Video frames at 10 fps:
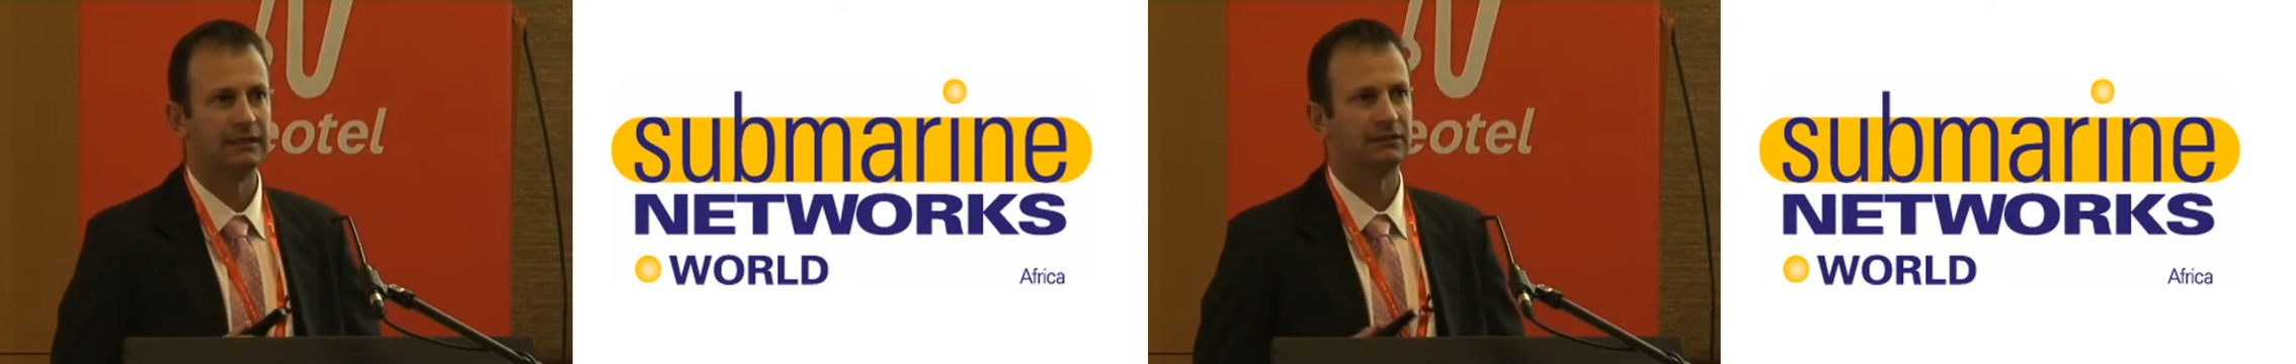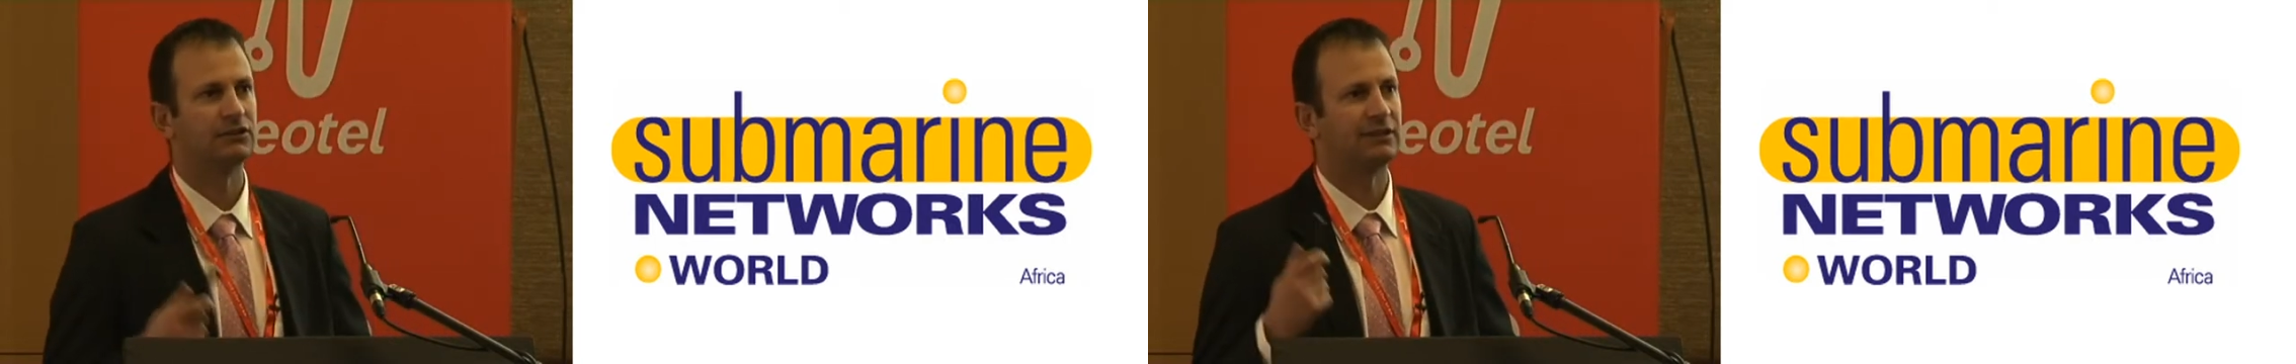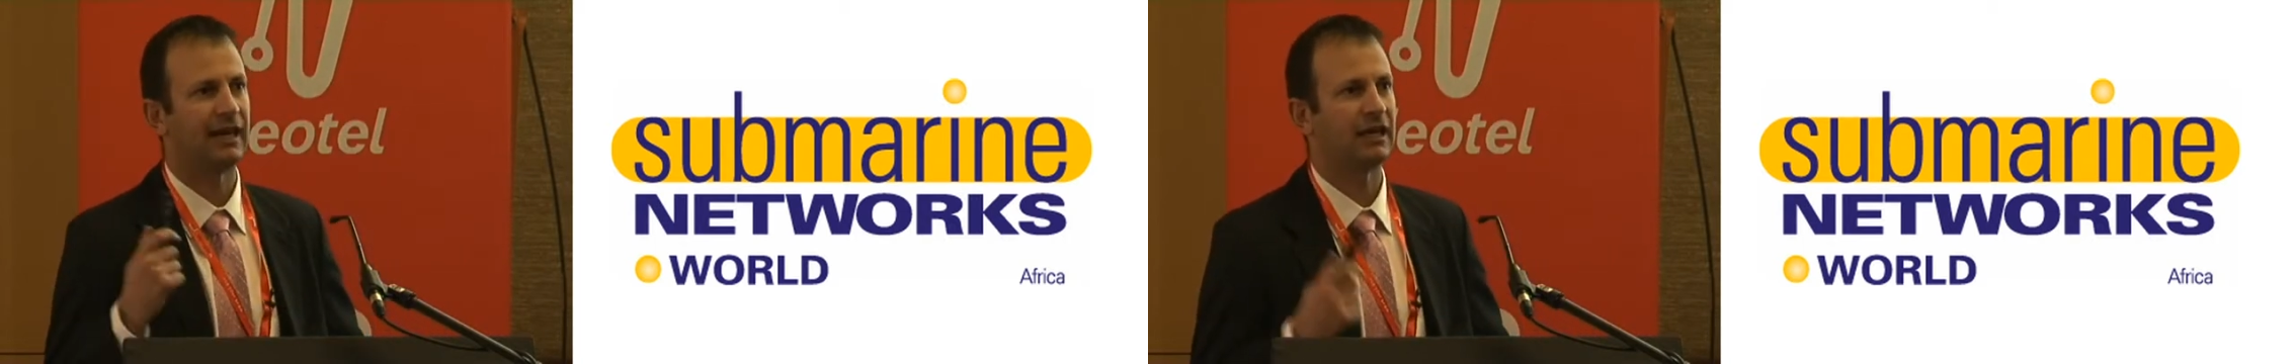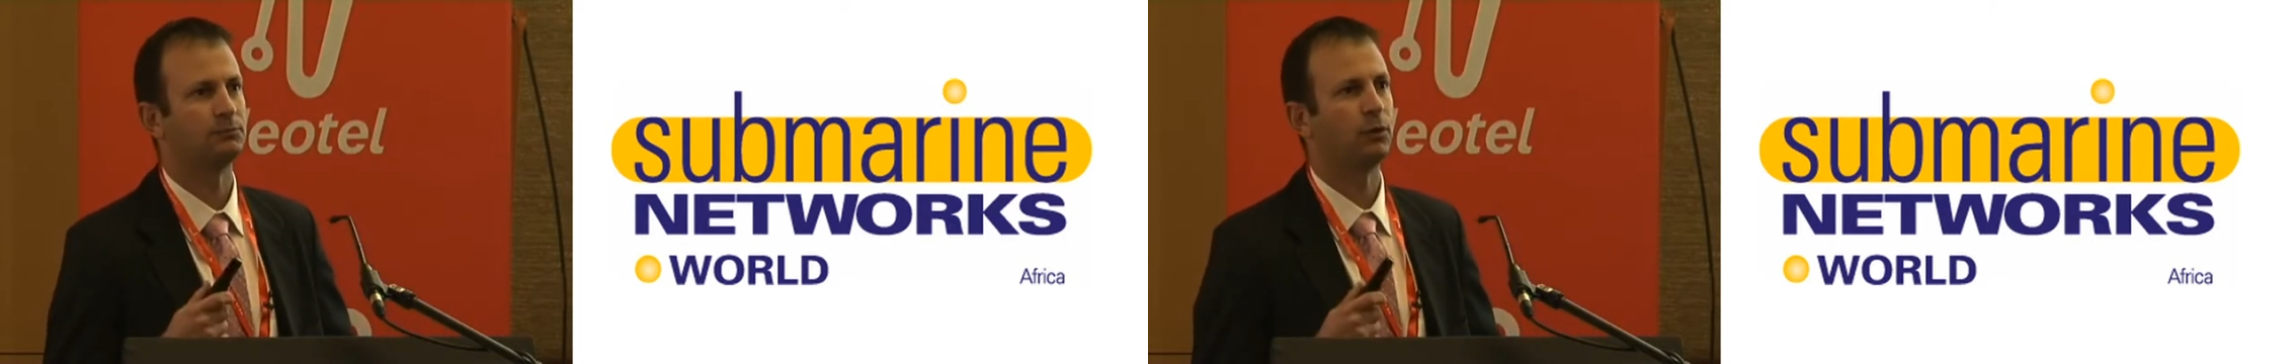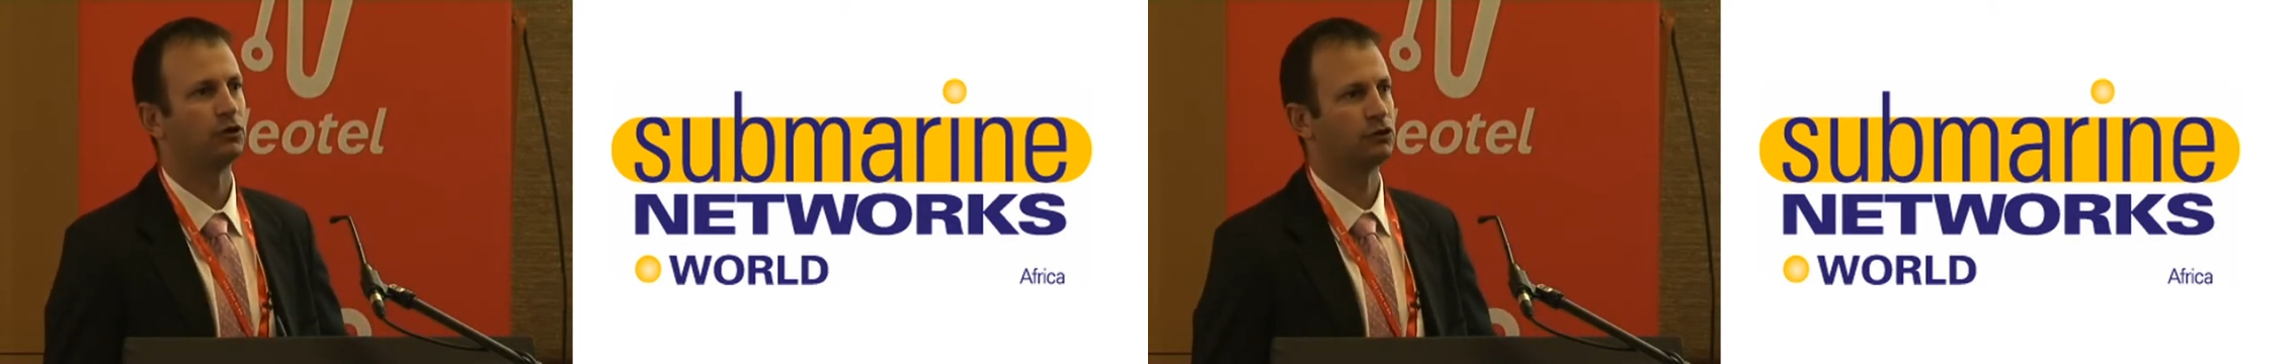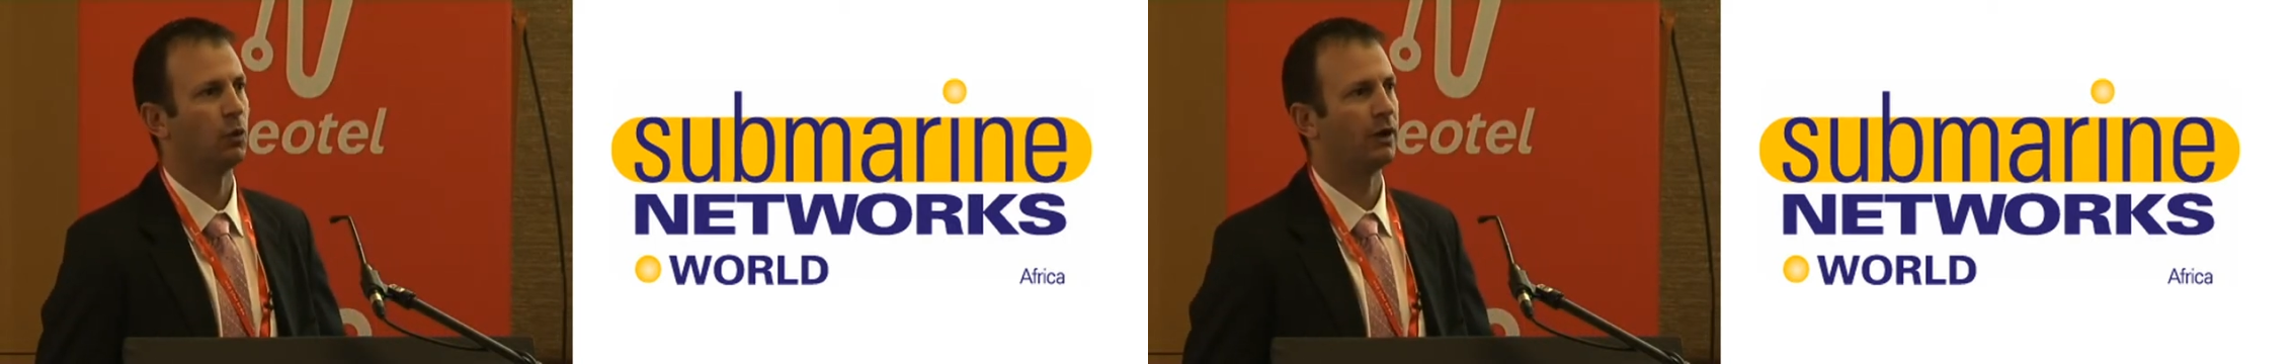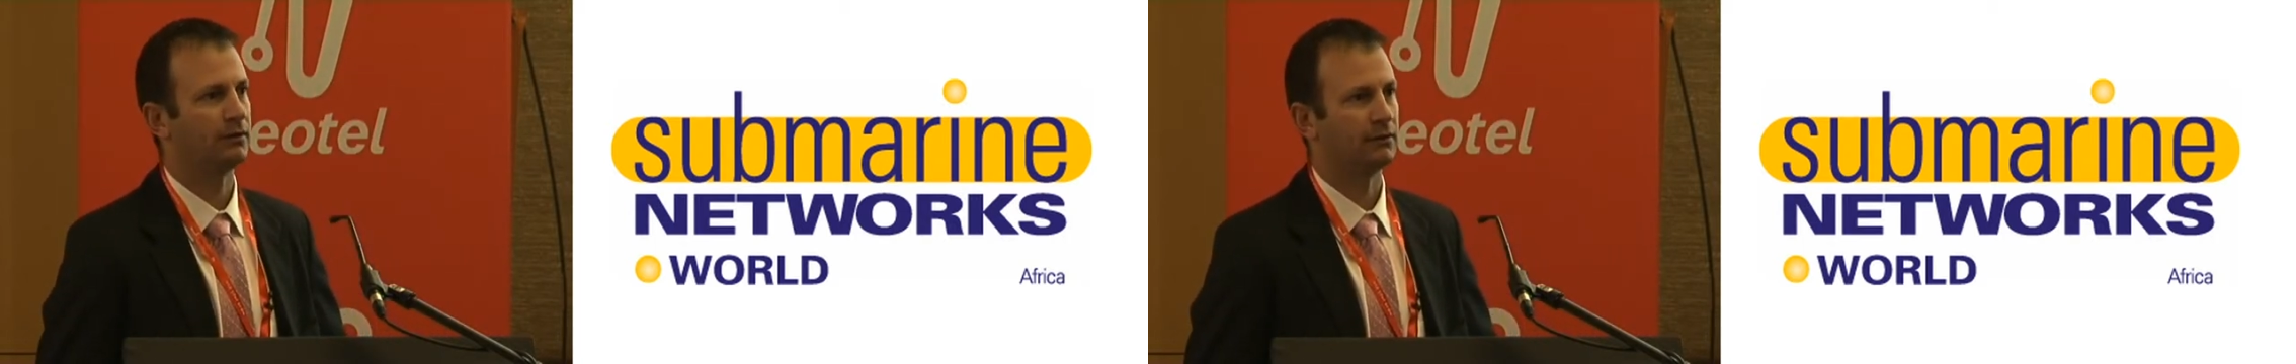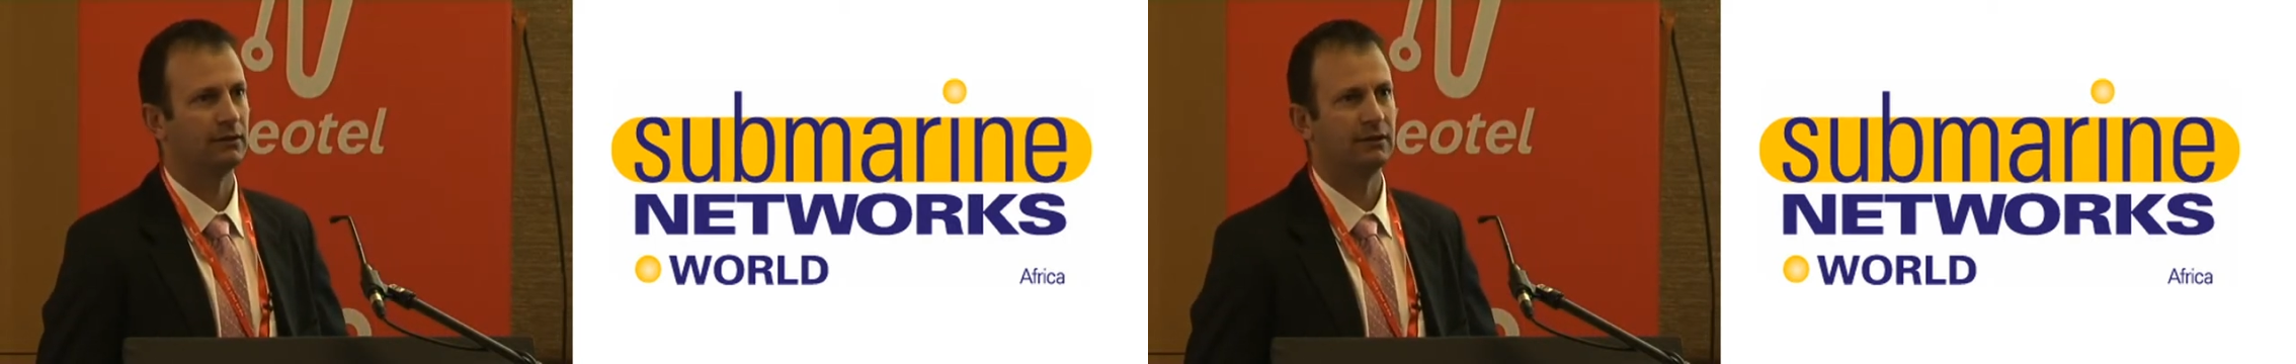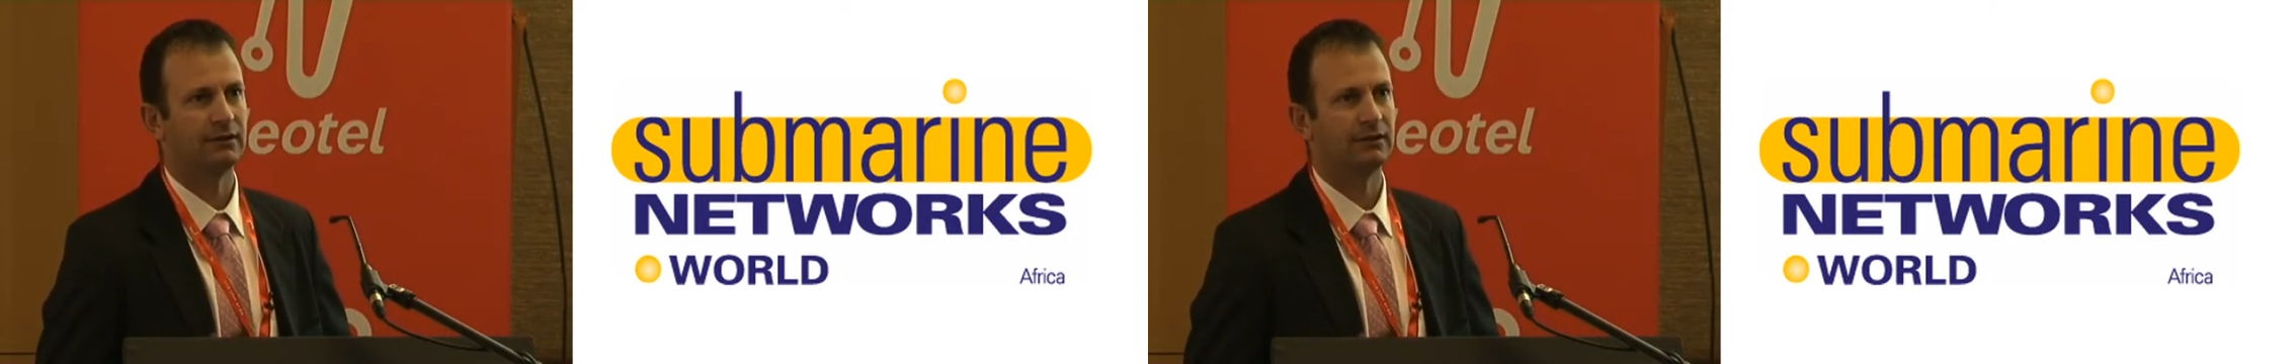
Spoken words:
is because the Xbox One